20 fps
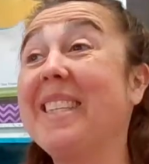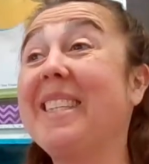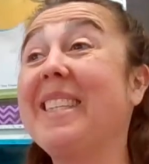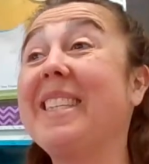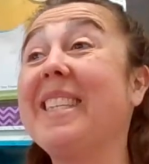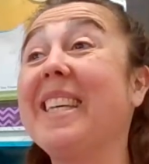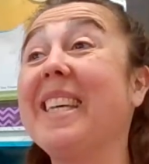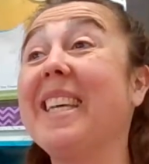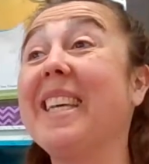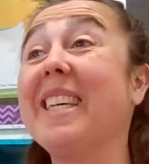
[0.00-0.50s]

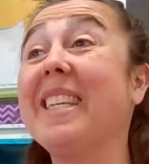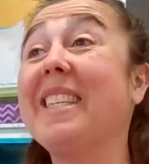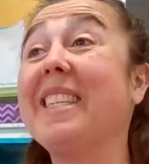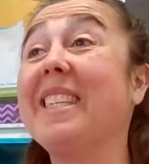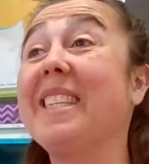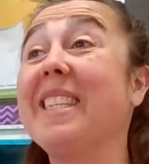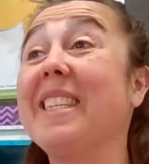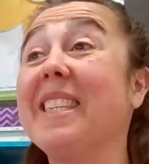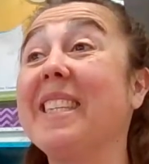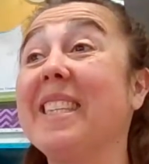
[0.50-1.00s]
Cease.
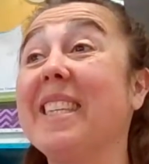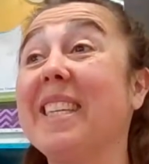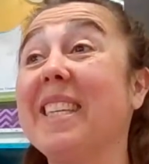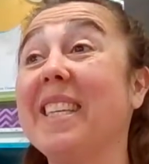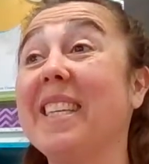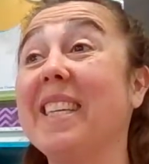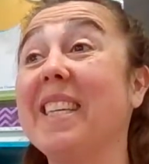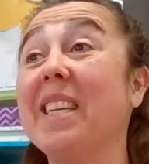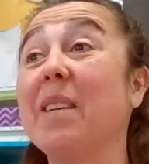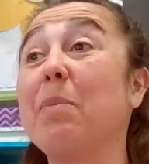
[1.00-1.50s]

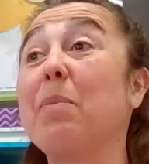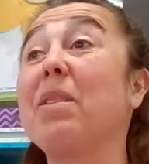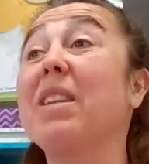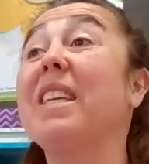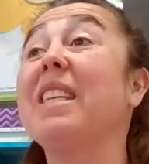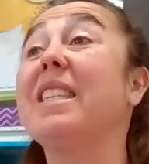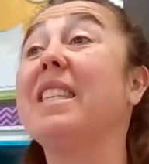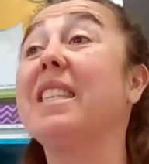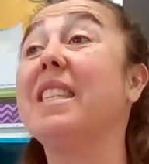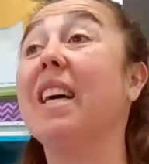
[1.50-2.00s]

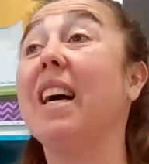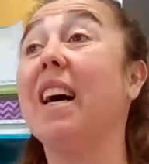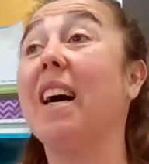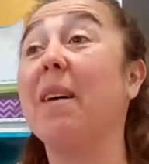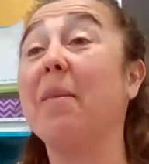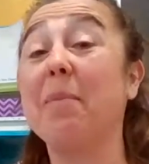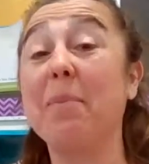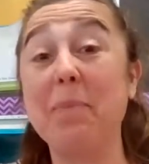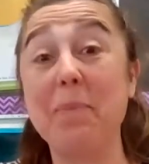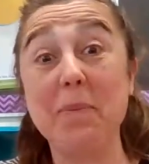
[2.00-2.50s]
Please
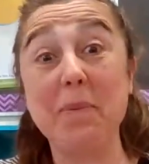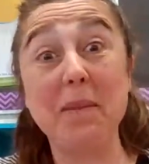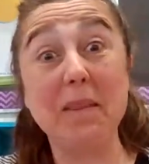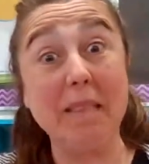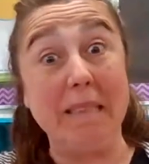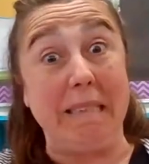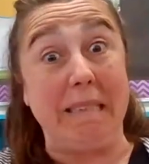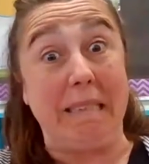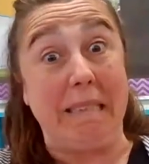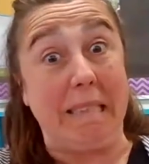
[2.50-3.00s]
stop.
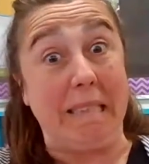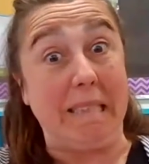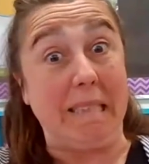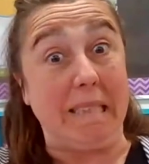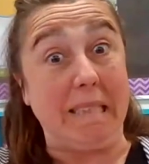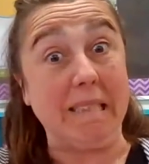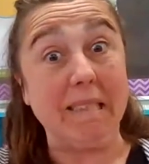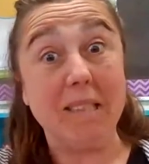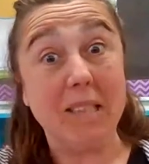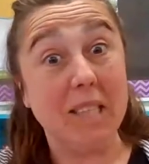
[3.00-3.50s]

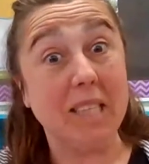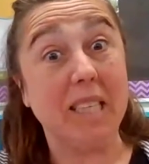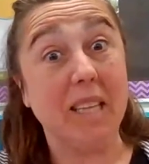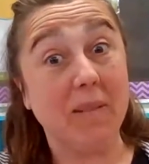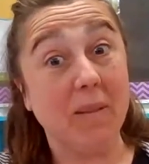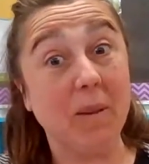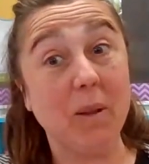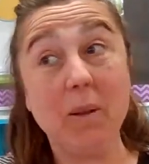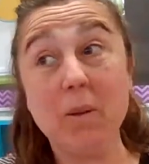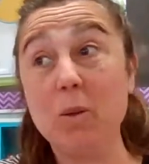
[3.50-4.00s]
She's
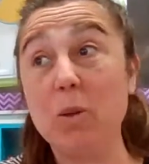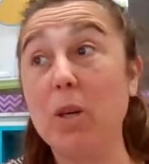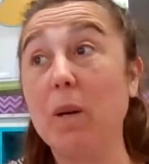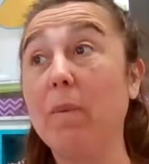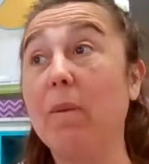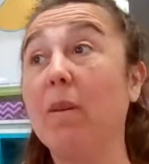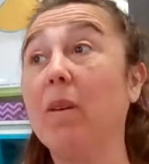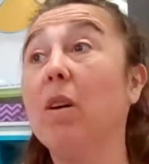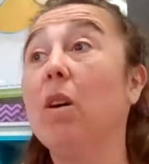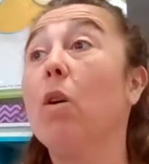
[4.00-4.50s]
having a little
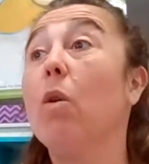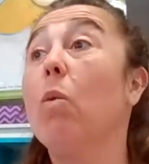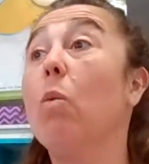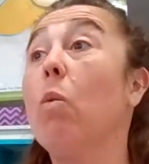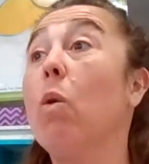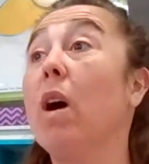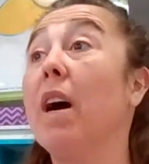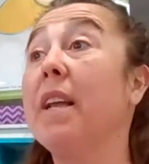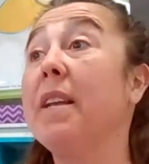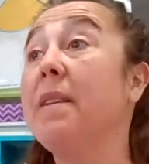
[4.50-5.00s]
trouble.
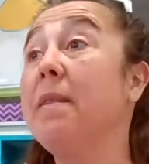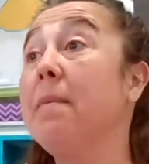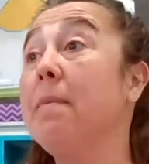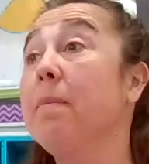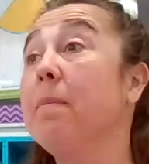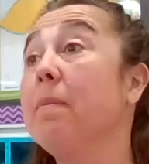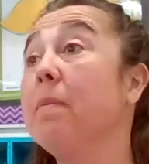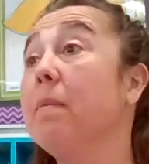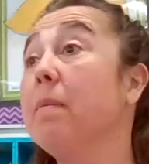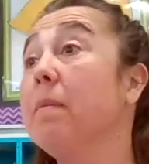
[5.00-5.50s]
1,
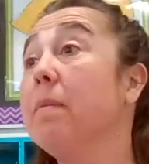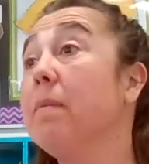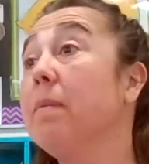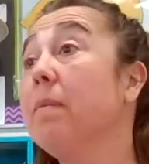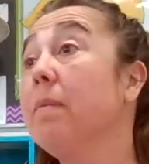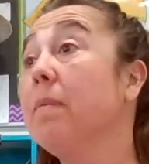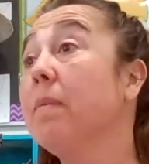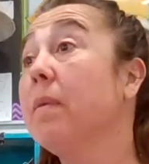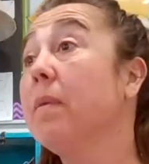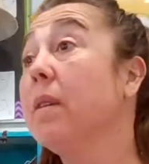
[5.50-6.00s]

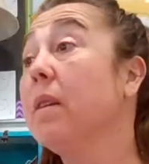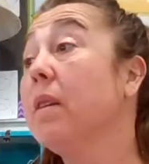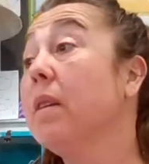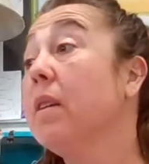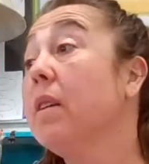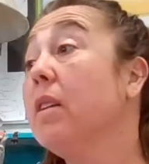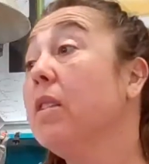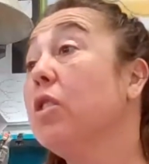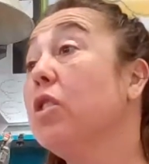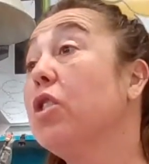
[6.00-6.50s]

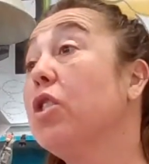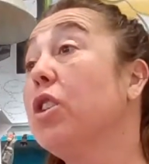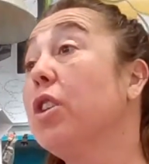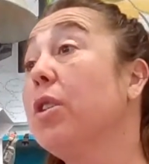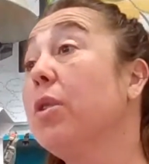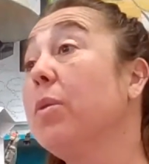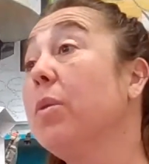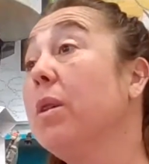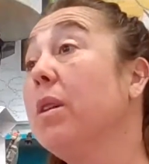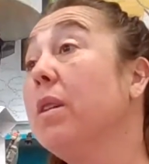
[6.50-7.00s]
2,
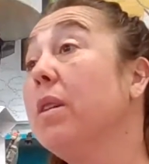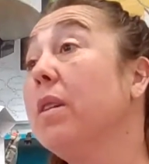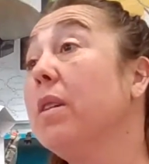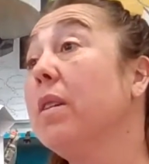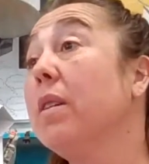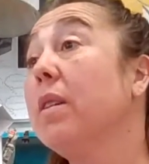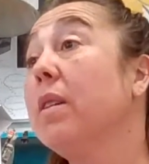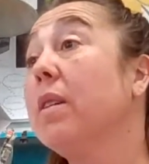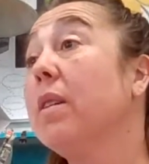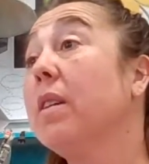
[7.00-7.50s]
2.
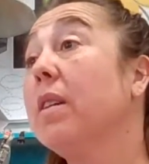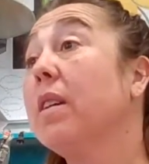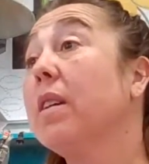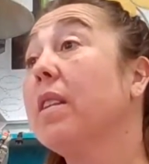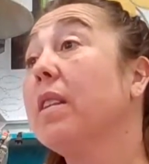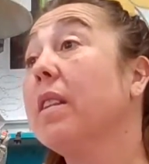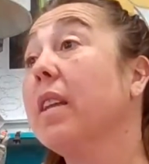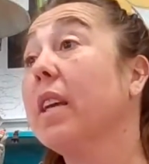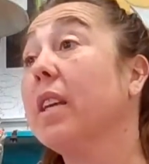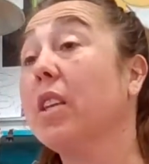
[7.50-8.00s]

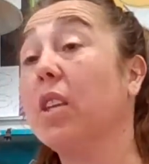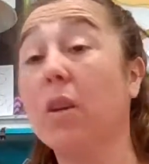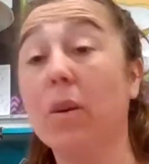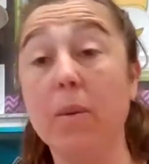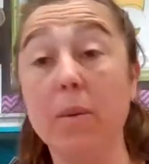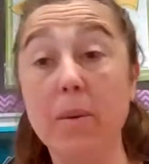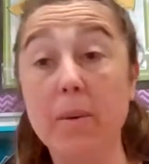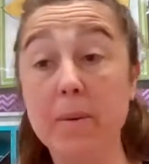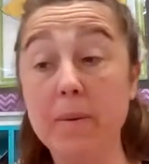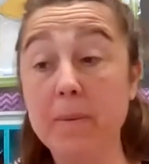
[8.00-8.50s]
Thank
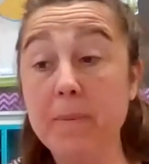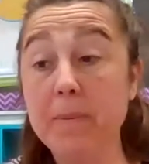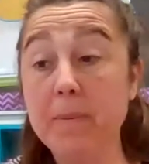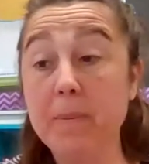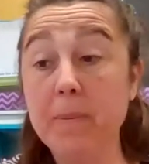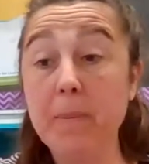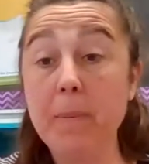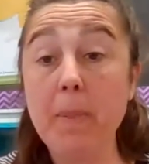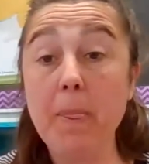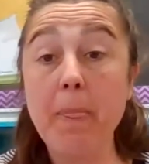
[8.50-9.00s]
you.
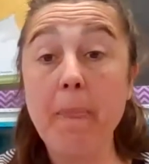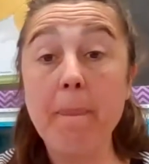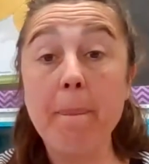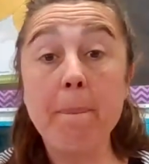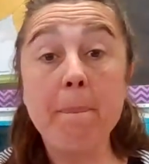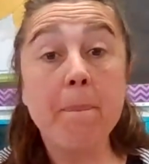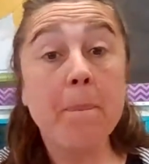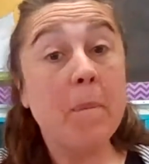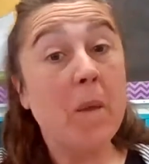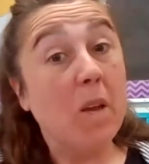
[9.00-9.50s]

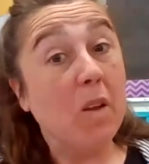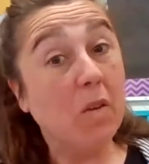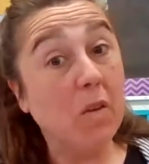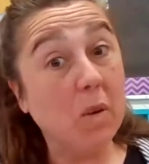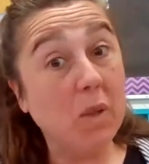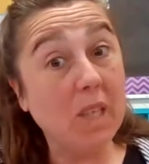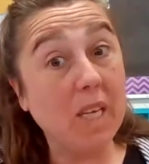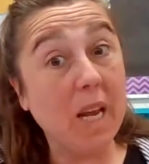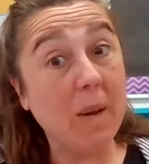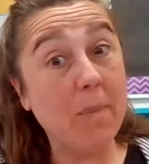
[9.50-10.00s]
So
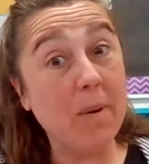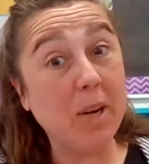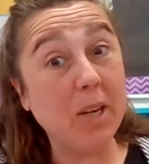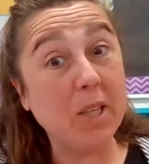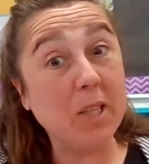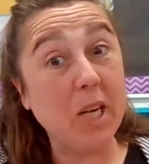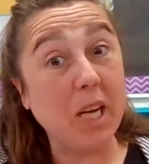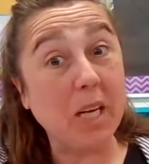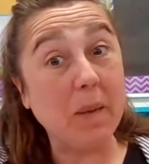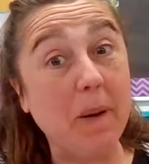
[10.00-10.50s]
today we're going
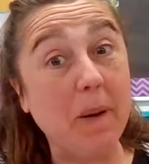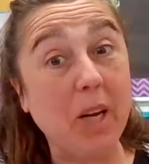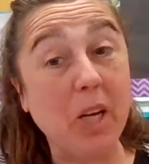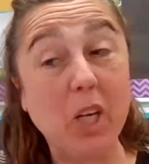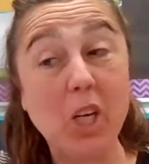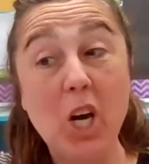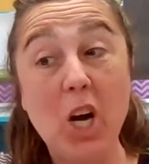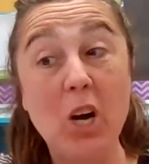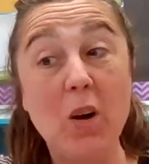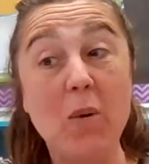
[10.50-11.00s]
to talk a
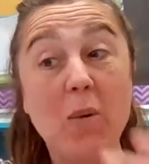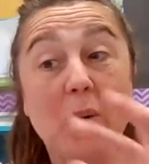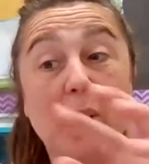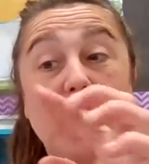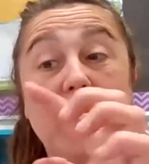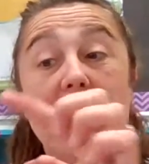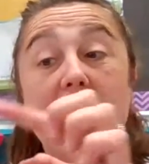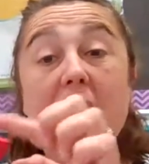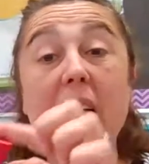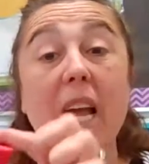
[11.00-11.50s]
cone.
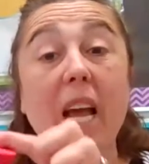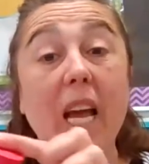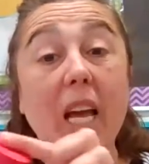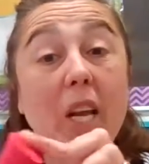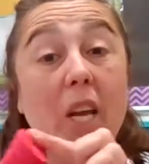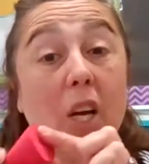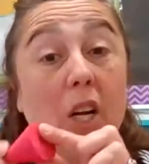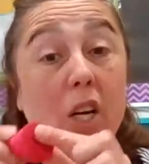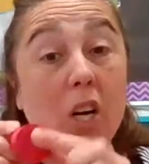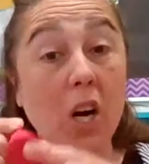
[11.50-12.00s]
And
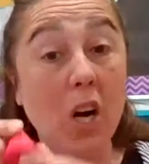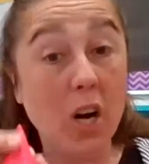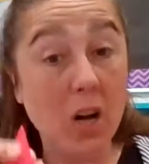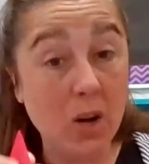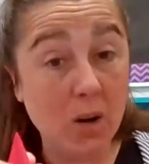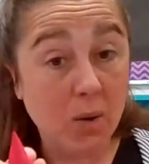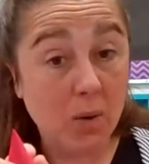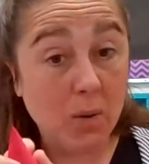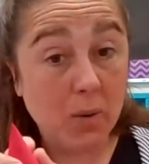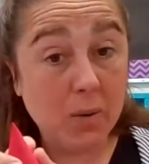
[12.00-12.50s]
a
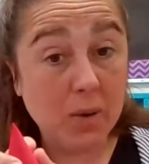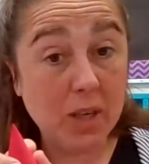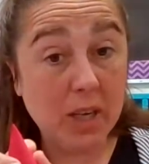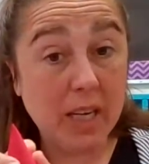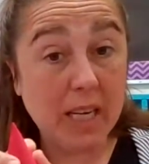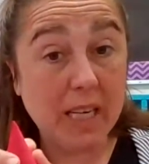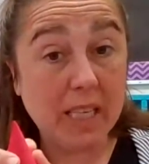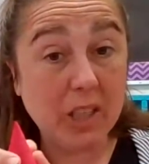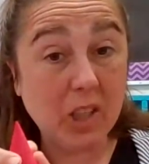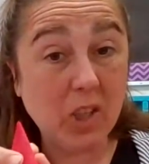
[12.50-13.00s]
cone
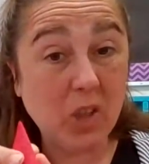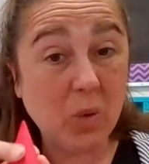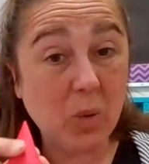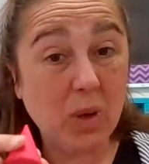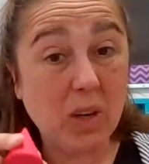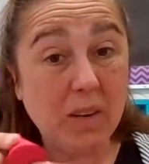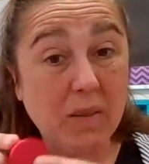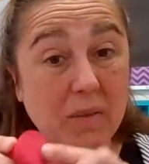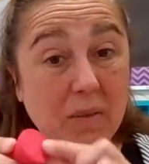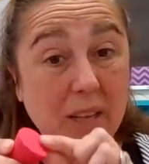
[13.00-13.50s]
is sort
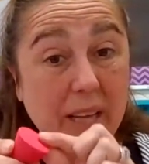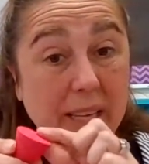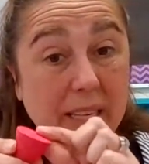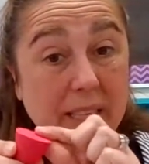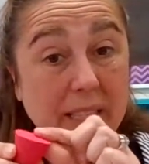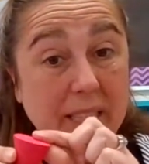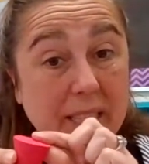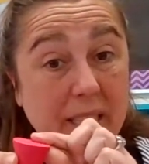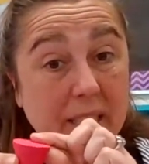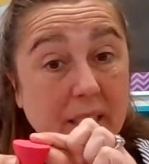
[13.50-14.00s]
of like a
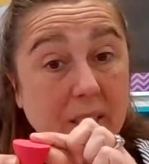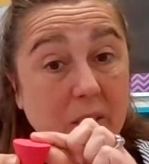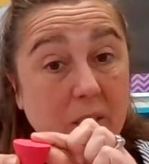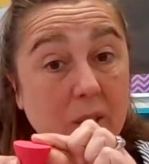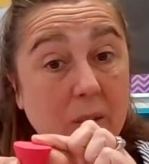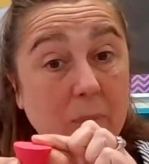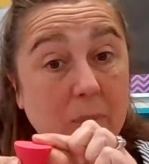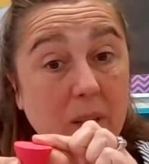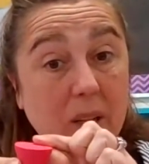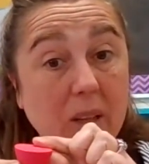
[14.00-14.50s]

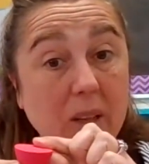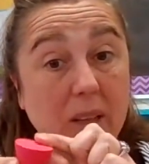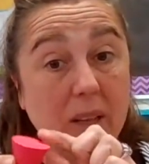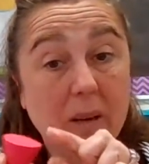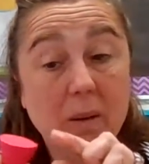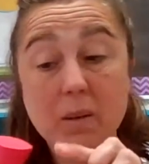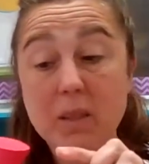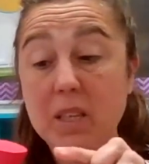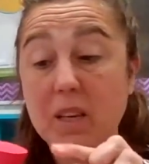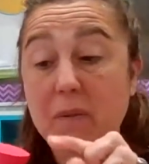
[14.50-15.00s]
cylinder, but a
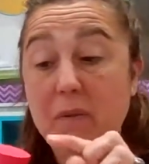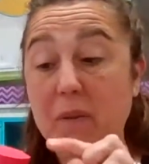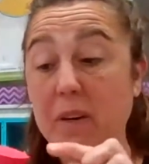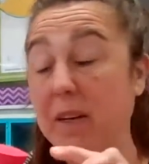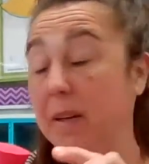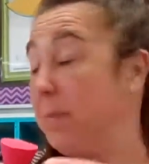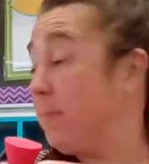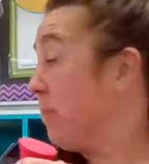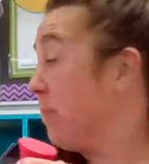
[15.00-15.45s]
little different.